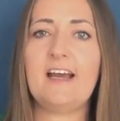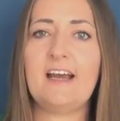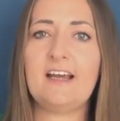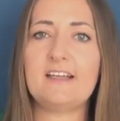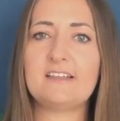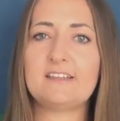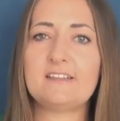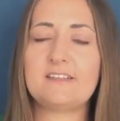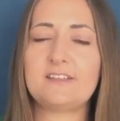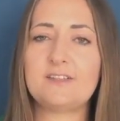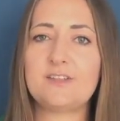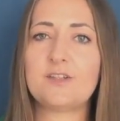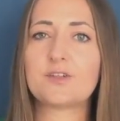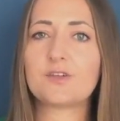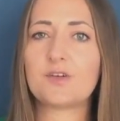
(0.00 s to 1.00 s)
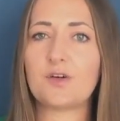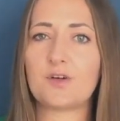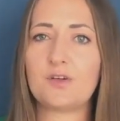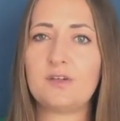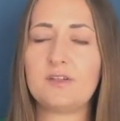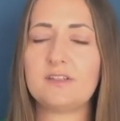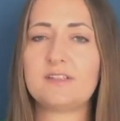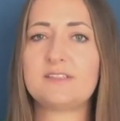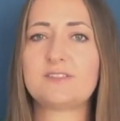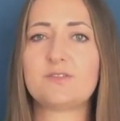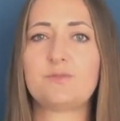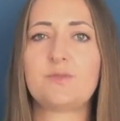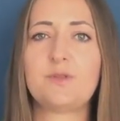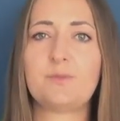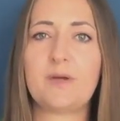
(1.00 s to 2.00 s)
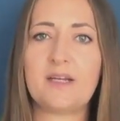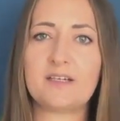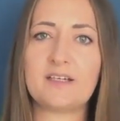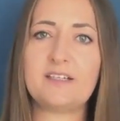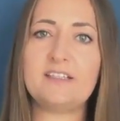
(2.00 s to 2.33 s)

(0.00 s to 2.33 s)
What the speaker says: and your role is to prepare a